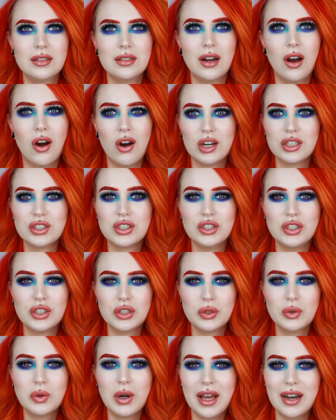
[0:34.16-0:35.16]
hard to
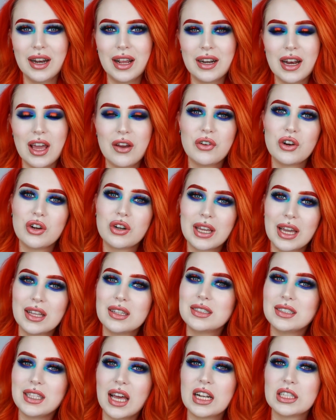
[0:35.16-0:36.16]
do, and I never
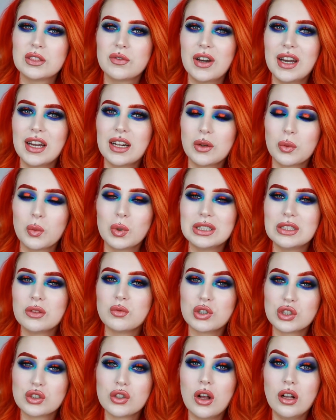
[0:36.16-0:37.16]
get satisfied with the
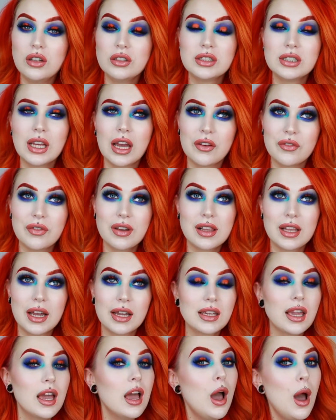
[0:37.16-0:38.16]
results, I feel
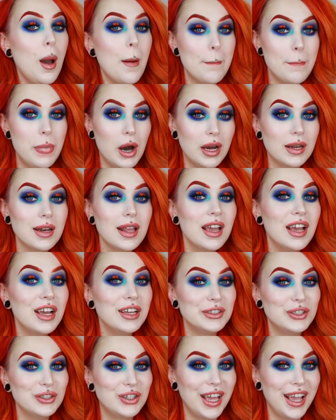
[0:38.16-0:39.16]
like. But
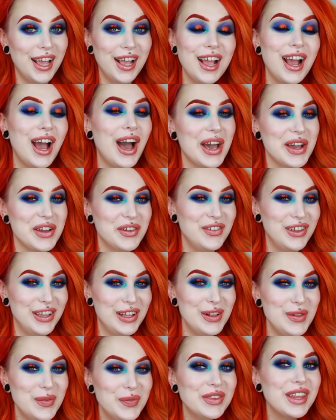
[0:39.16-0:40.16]
today I
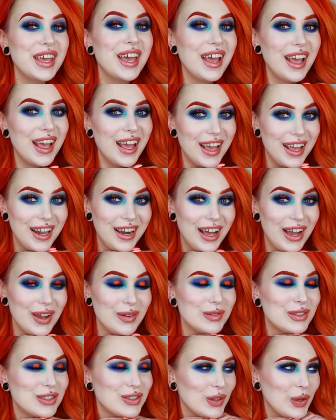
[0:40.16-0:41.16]
filmed and
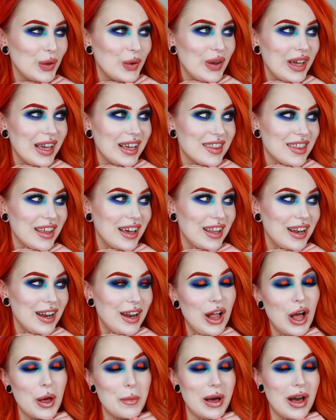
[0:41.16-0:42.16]
I'm so
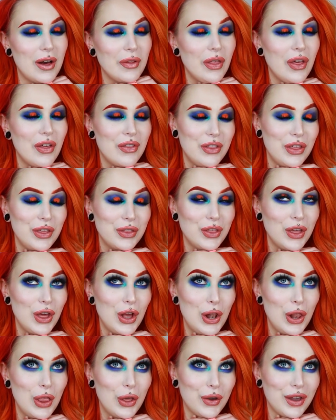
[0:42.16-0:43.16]
excited about this
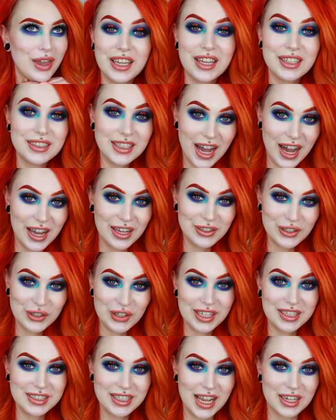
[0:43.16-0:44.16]
look. The eye
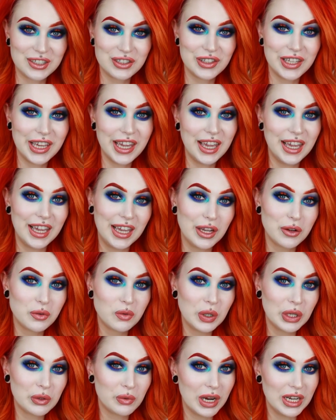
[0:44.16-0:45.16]
look is actually a
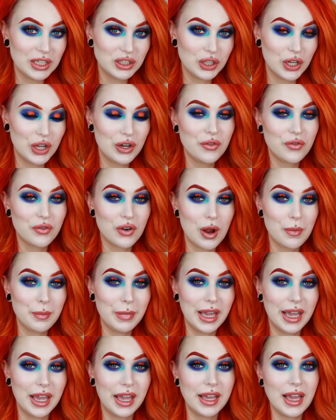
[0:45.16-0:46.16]
recreation from
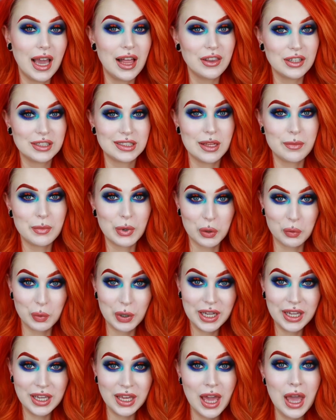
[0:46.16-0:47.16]
a Alyssa
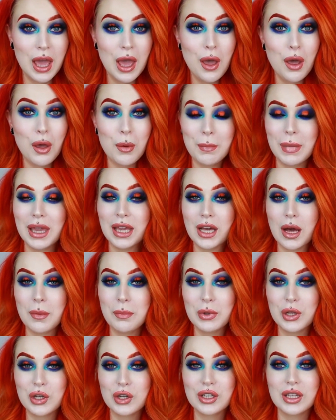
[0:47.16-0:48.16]
Marie
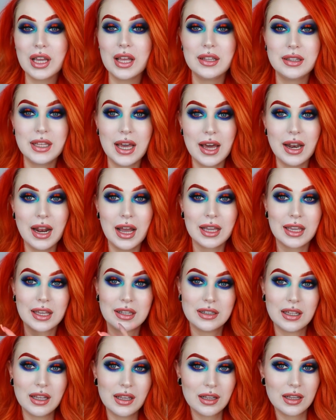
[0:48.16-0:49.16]
makeup look that I
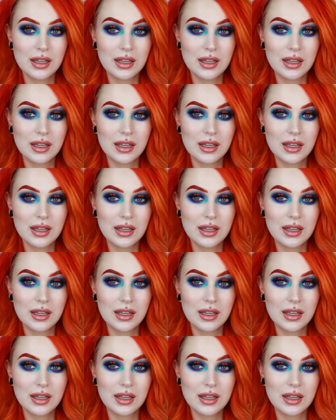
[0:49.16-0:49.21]
can